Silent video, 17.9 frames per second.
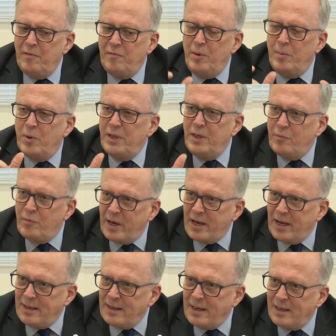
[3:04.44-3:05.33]
Everybody
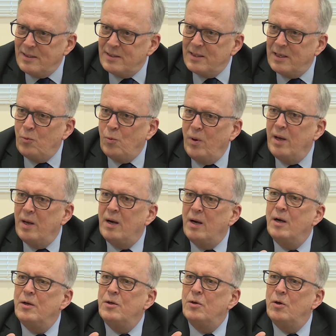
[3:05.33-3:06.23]
recognizes that we are
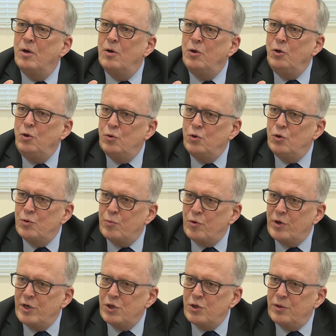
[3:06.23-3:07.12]
under a huge
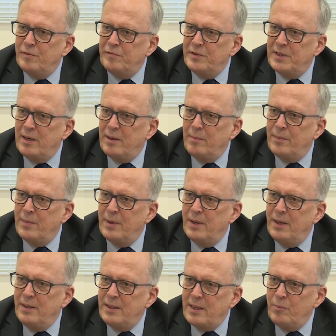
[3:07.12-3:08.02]
pressure of time
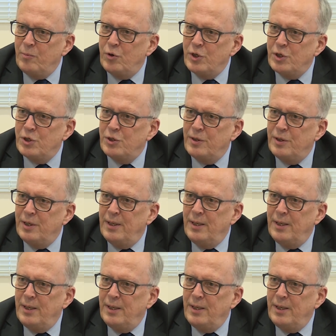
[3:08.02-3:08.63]
pressure.